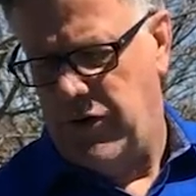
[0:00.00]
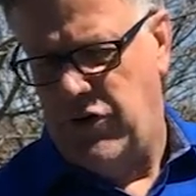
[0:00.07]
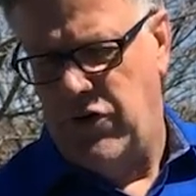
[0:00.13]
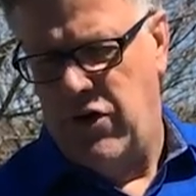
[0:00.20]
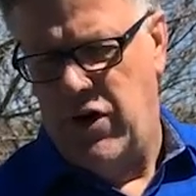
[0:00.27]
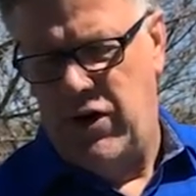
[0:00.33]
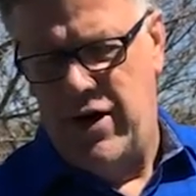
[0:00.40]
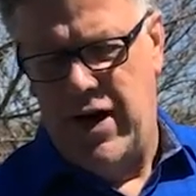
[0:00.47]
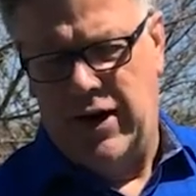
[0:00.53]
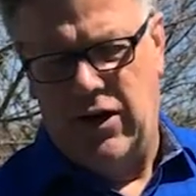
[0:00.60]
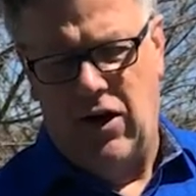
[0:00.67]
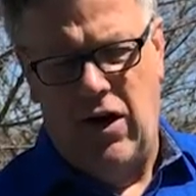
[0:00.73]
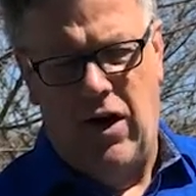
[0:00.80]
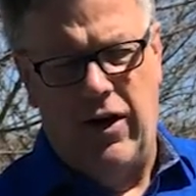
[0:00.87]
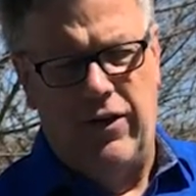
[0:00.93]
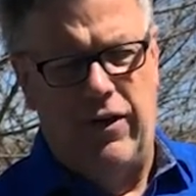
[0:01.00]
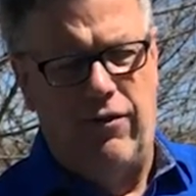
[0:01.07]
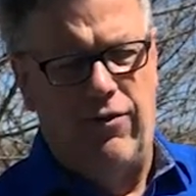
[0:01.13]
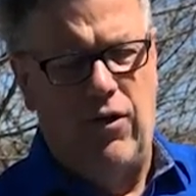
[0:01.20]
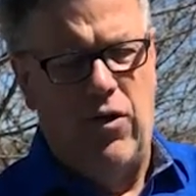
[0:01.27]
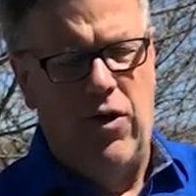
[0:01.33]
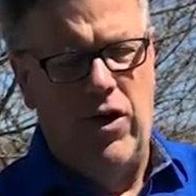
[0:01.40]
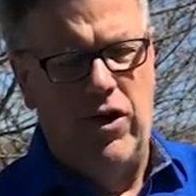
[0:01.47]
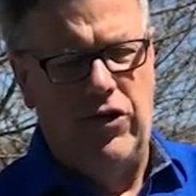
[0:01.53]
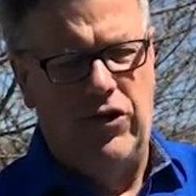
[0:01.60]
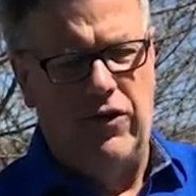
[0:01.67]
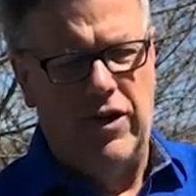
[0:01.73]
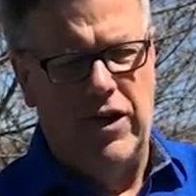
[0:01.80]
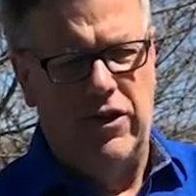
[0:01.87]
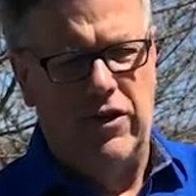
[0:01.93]
Duradeck on the floor so that
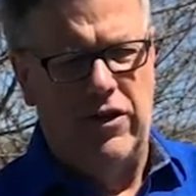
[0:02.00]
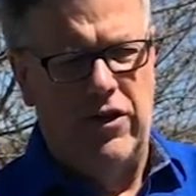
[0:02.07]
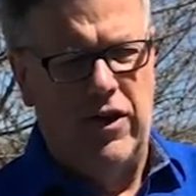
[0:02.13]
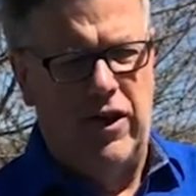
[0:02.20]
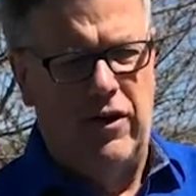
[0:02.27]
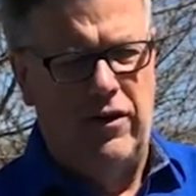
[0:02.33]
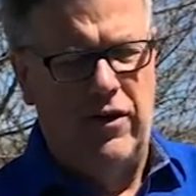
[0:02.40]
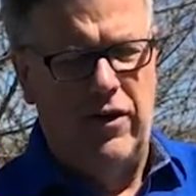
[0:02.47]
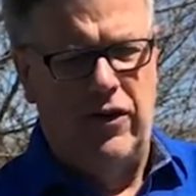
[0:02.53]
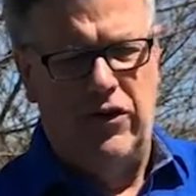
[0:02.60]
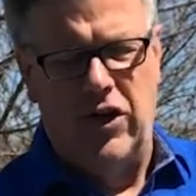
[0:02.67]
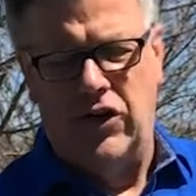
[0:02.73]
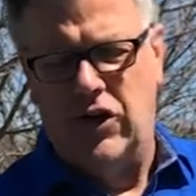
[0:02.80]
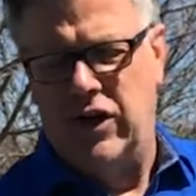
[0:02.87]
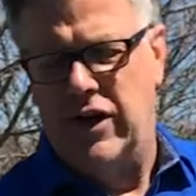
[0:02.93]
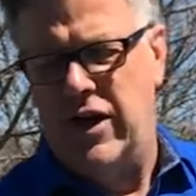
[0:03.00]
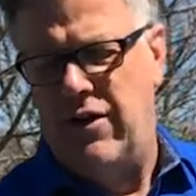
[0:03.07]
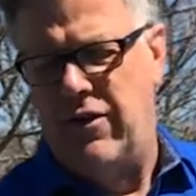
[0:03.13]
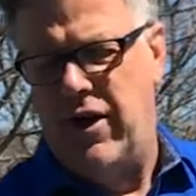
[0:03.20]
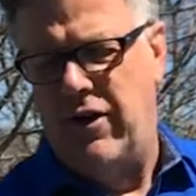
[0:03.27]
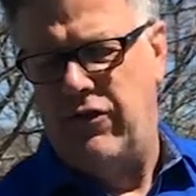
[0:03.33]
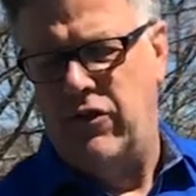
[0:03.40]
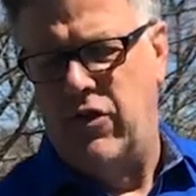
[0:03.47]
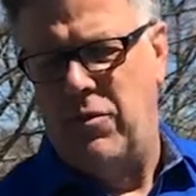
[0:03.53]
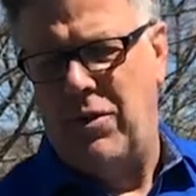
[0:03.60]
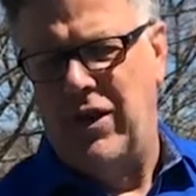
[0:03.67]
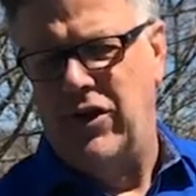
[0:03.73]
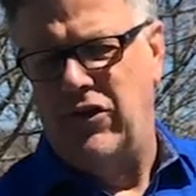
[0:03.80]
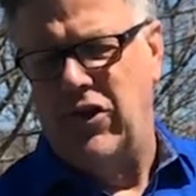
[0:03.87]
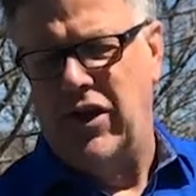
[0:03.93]
you'd essentially never have to
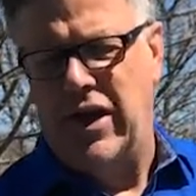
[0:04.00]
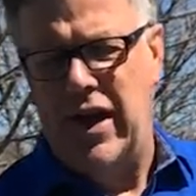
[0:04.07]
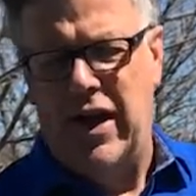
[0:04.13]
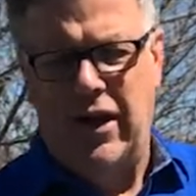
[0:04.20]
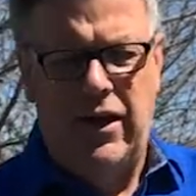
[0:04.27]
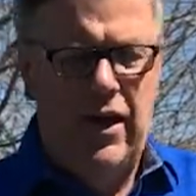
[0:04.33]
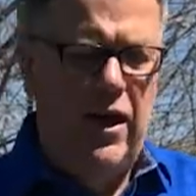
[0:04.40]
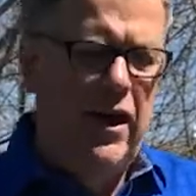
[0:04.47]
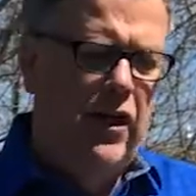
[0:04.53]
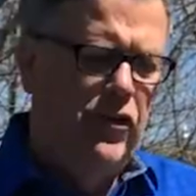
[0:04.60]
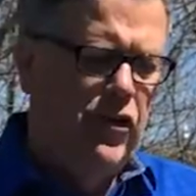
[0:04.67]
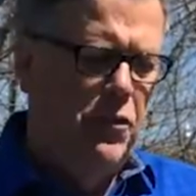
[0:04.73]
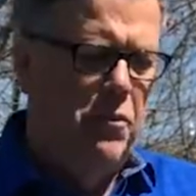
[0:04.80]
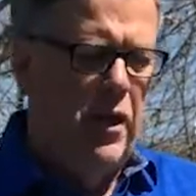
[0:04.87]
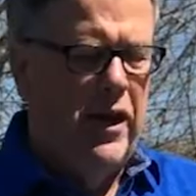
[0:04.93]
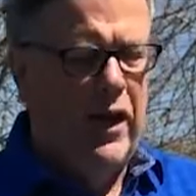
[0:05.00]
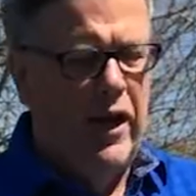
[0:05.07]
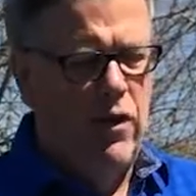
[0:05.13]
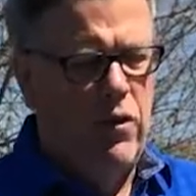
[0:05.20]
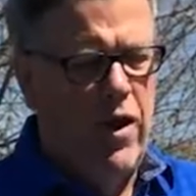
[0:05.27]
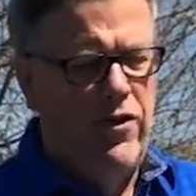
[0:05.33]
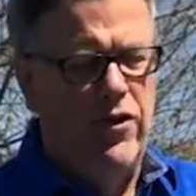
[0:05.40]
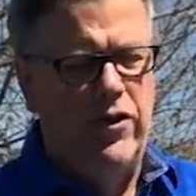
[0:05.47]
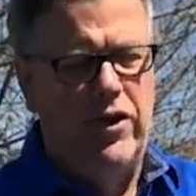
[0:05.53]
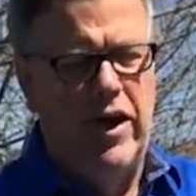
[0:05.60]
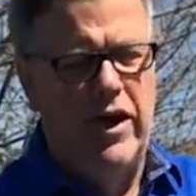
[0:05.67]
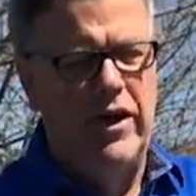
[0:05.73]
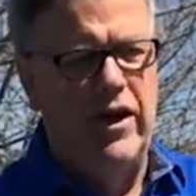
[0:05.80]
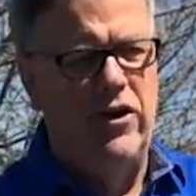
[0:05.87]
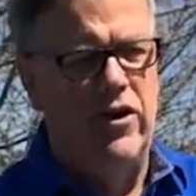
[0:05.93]
replace it again. It's completely weather
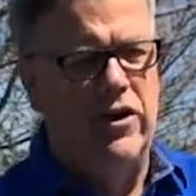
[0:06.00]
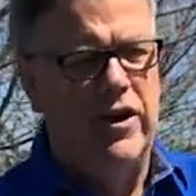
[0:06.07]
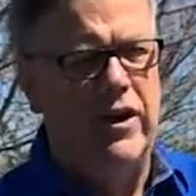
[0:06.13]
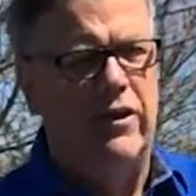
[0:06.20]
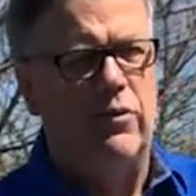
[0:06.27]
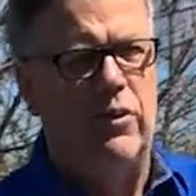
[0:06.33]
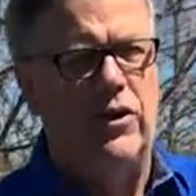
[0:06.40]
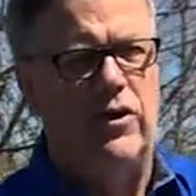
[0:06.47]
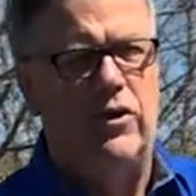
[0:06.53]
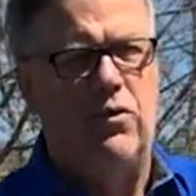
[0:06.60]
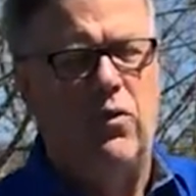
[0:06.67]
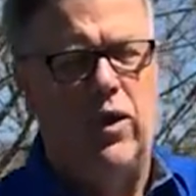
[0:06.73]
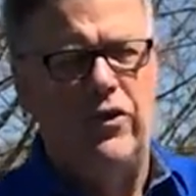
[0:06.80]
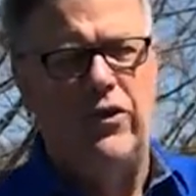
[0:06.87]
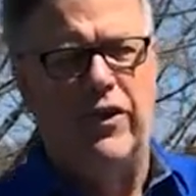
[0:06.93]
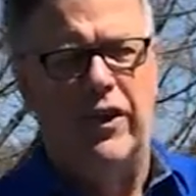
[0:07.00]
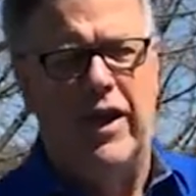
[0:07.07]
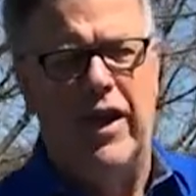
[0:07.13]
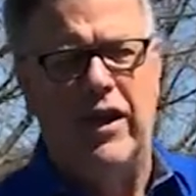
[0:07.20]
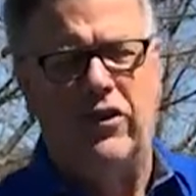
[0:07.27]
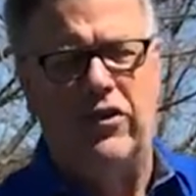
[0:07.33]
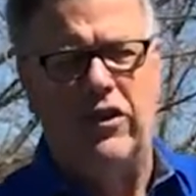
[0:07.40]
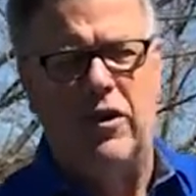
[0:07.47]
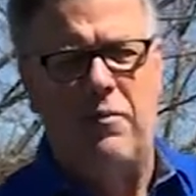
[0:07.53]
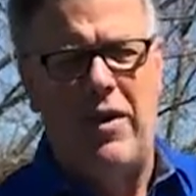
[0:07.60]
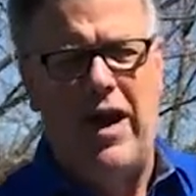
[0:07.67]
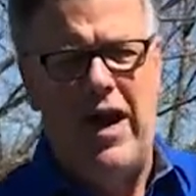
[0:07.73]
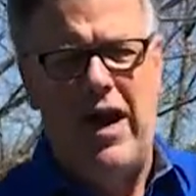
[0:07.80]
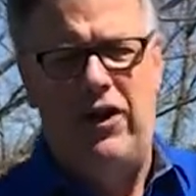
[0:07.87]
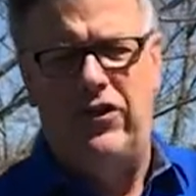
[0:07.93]
tight underneath, which wasn't the case in the
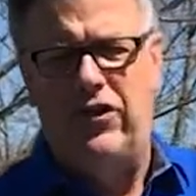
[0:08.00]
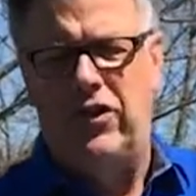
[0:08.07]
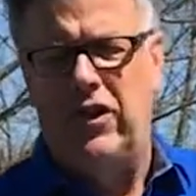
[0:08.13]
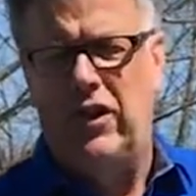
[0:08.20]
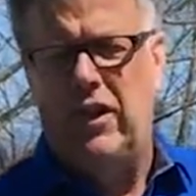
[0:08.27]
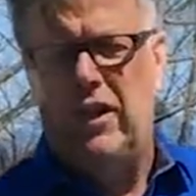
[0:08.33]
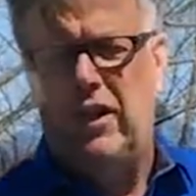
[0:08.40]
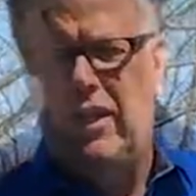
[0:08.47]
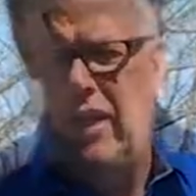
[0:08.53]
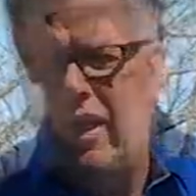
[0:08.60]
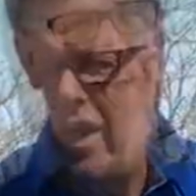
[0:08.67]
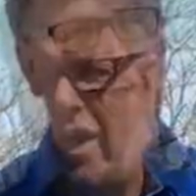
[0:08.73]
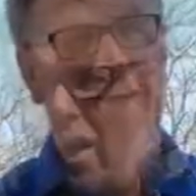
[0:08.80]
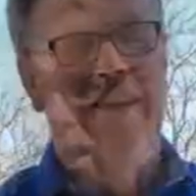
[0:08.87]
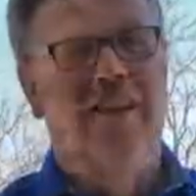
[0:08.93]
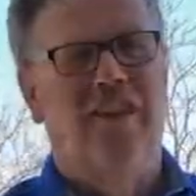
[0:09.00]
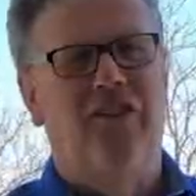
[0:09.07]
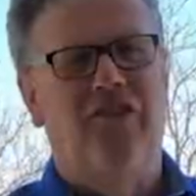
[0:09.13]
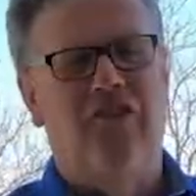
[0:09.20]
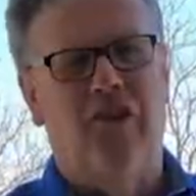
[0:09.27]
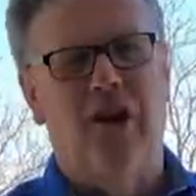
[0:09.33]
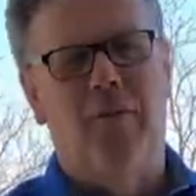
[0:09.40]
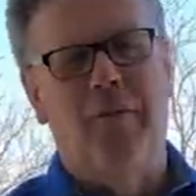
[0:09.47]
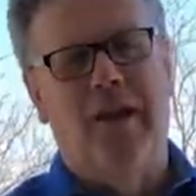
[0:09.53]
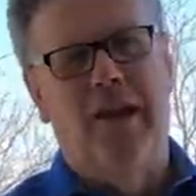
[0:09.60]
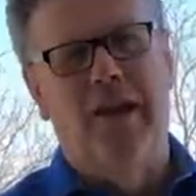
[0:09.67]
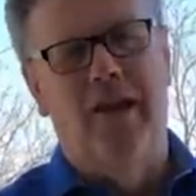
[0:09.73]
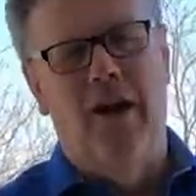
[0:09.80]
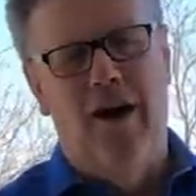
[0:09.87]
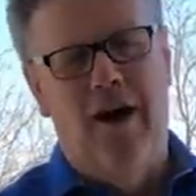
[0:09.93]
past. So coming in
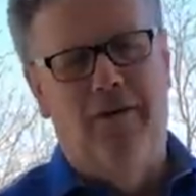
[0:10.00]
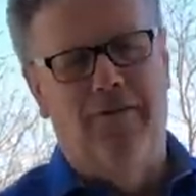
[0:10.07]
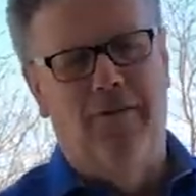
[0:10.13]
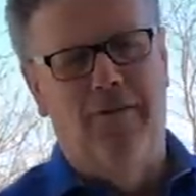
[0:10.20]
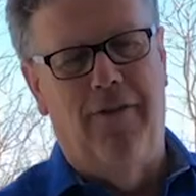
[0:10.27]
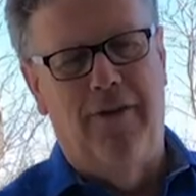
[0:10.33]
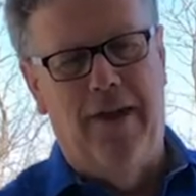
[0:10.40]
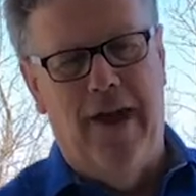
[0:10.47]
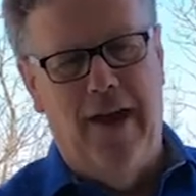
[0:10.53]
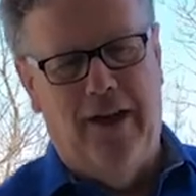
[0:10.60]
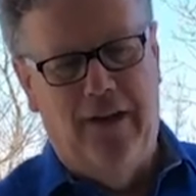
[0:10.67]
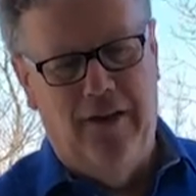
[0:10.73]
off of the deck,